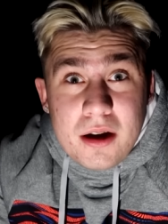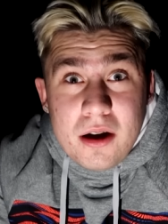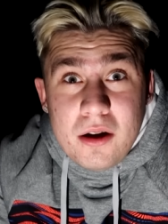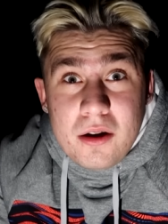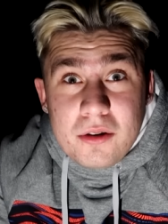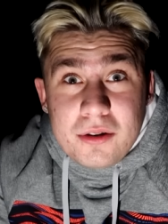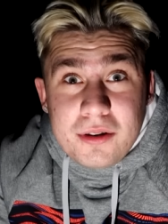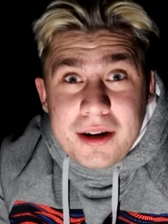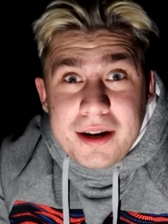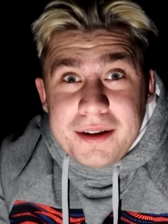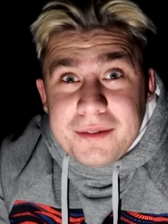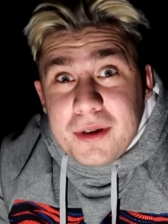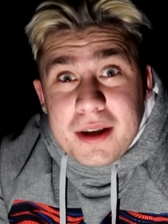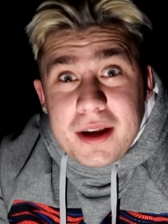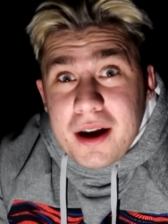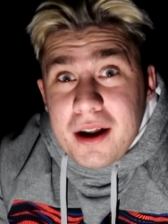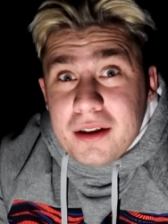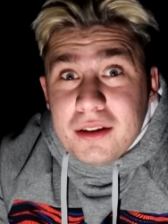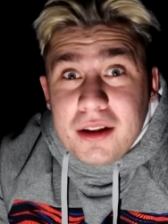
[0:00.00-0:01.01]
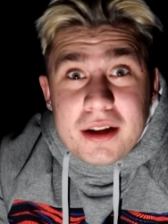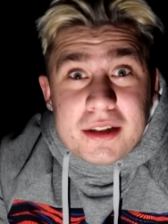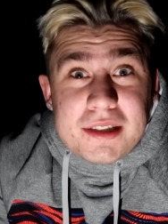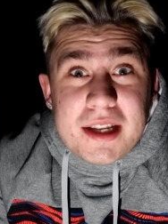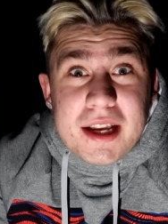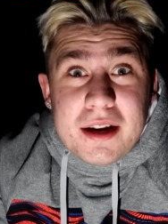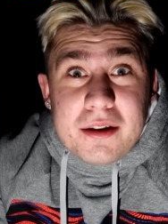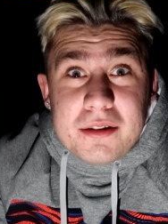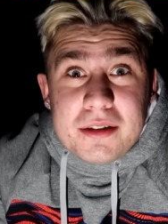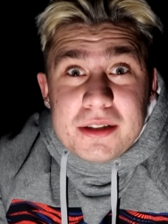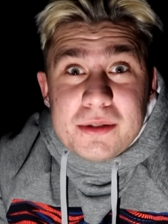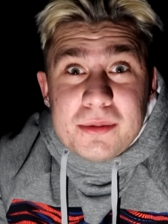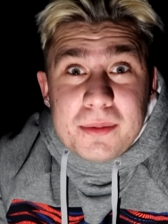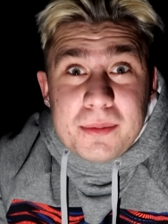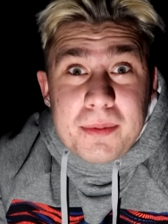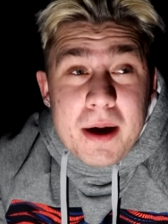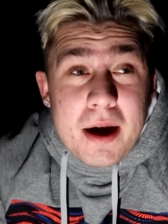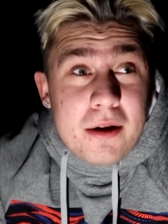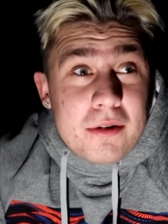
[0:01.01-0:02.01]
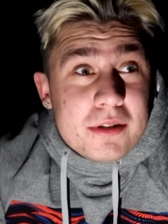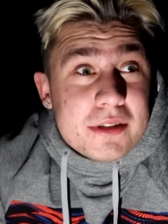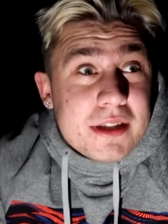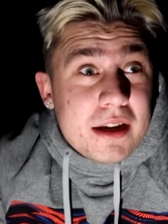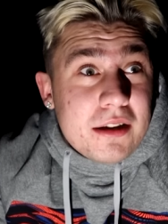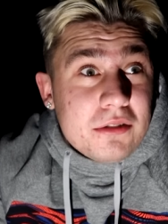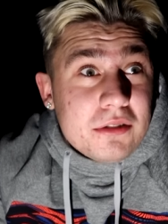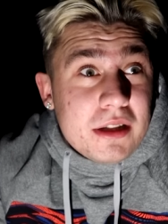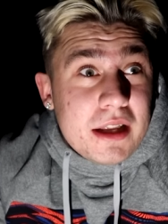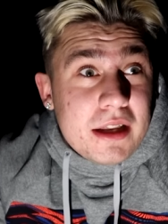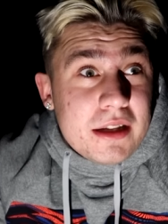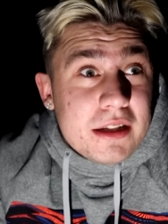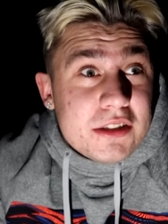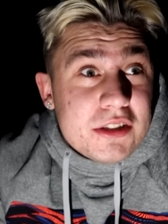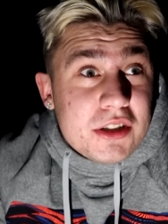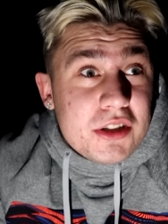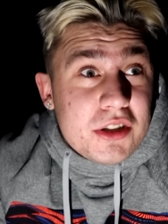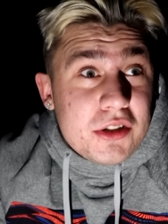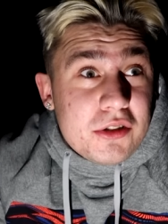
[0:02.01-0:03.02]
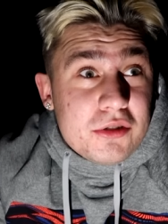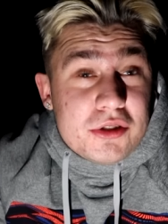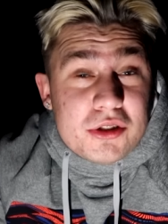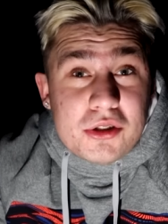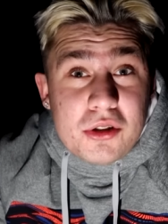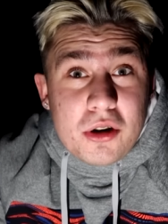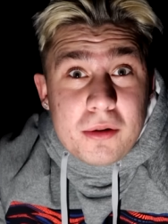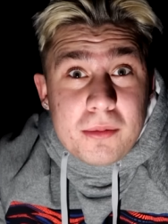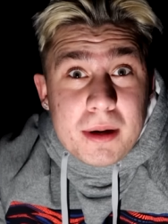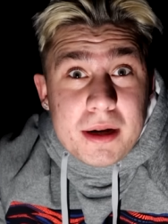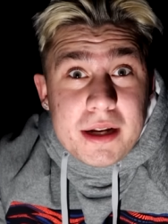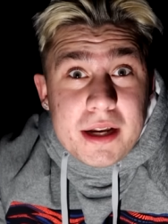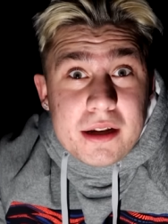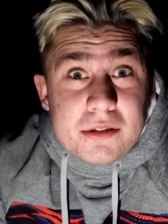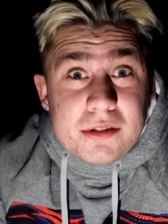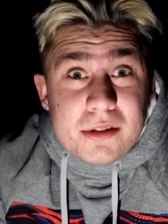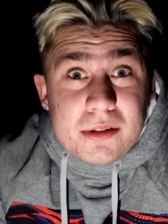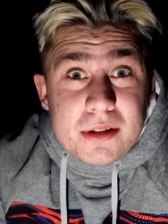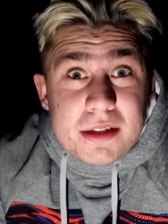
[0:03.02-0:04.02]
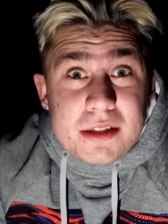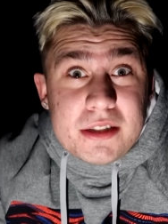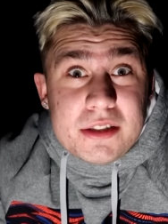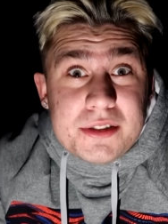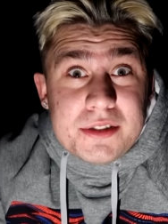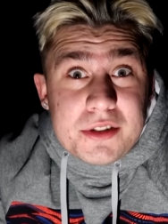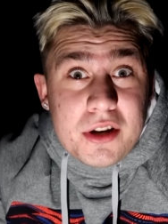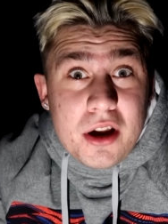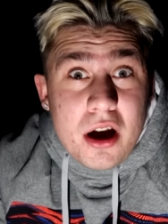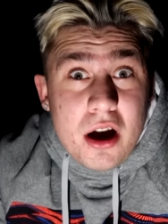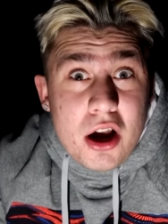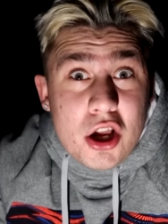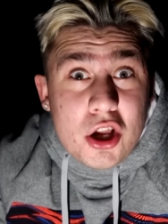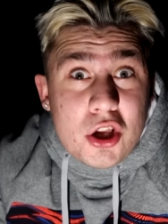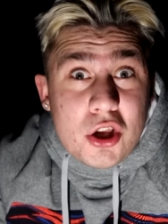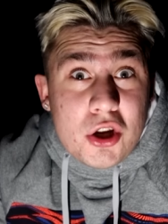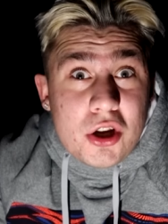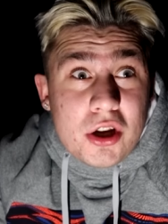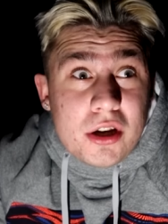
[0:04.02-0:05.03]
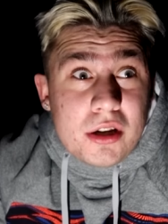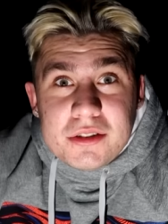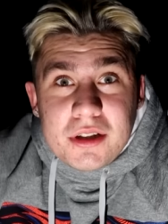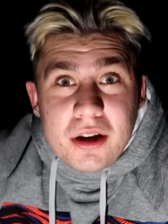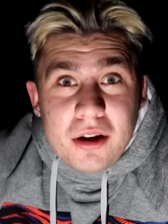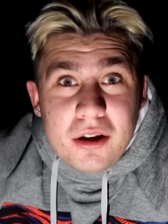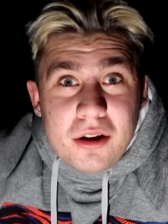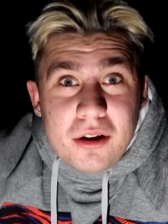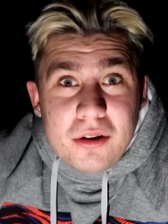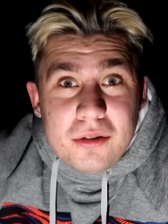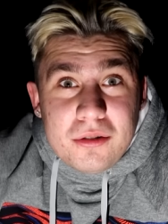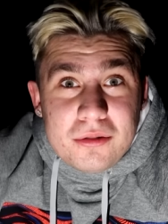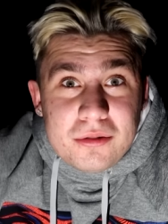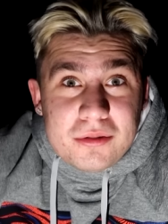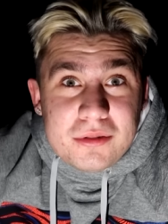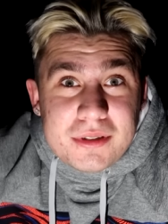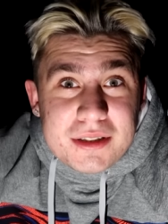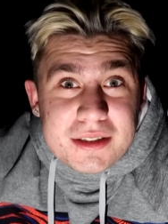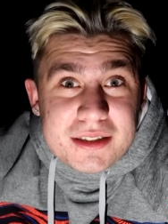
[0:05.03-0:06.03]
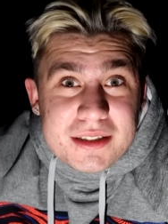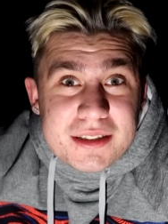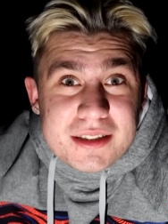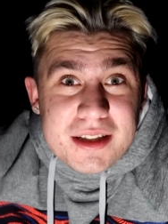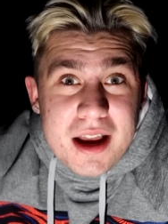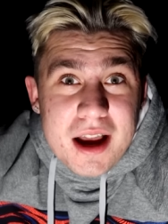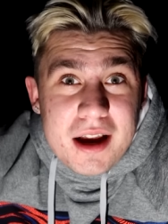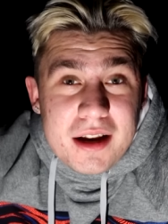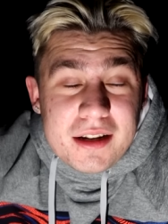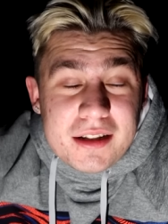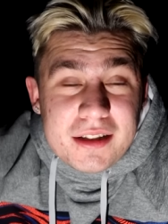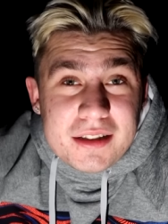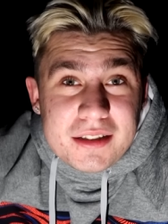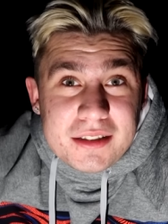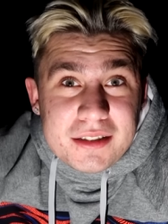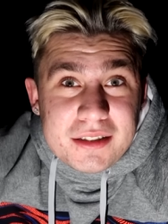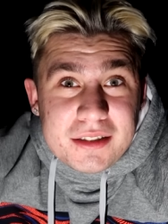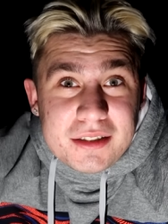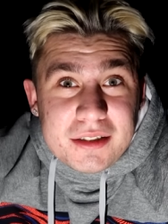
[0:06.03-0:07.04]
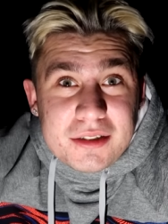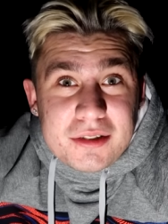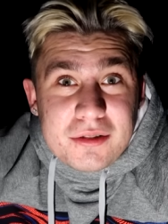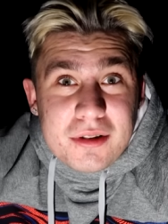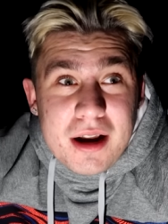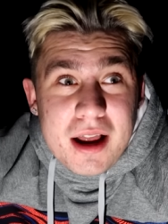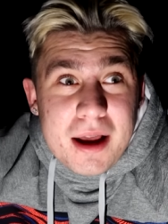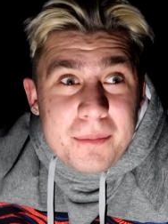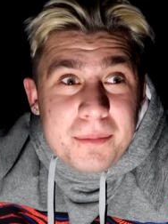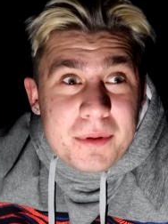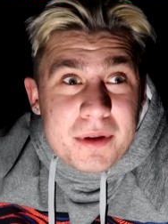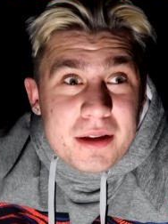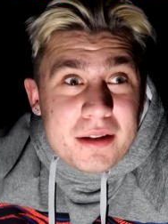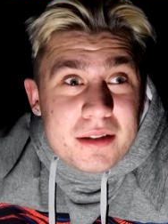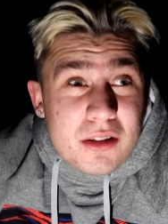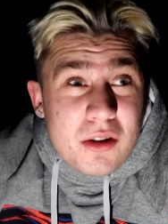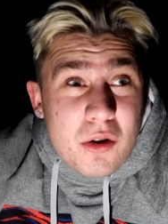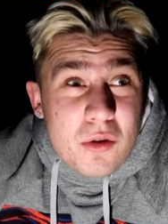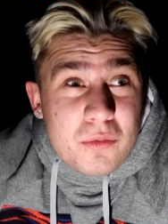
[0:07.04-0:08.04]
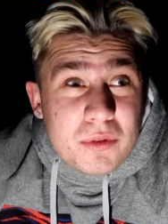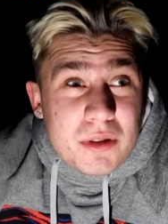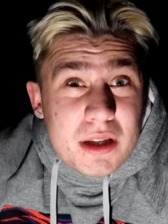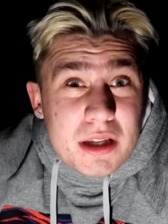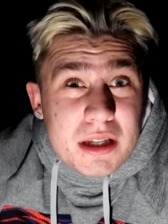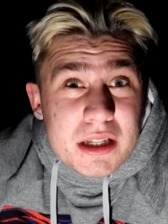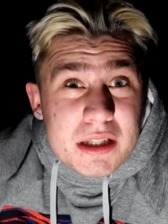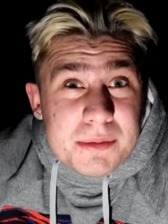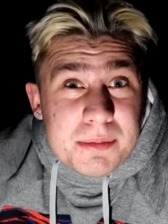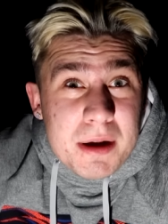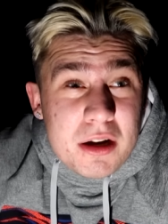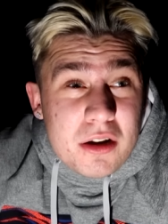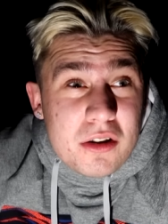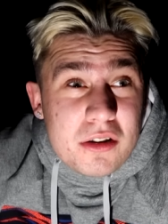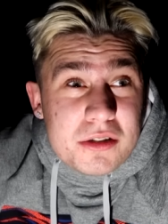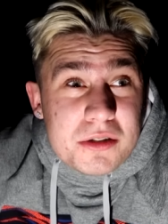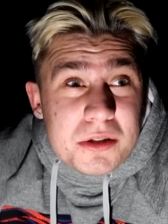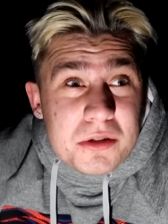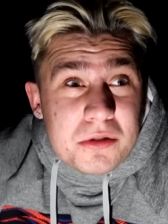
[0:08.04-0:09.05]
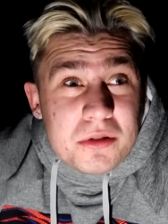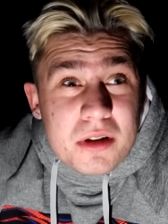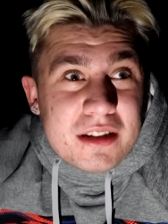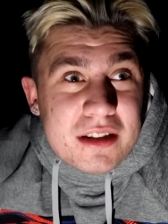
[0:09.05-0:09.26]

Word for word: Oh great, we got lots of areas with powers out and it's a huge storm right now so this is not good. So this is kind of crappy. Hopefully it gets back on soon.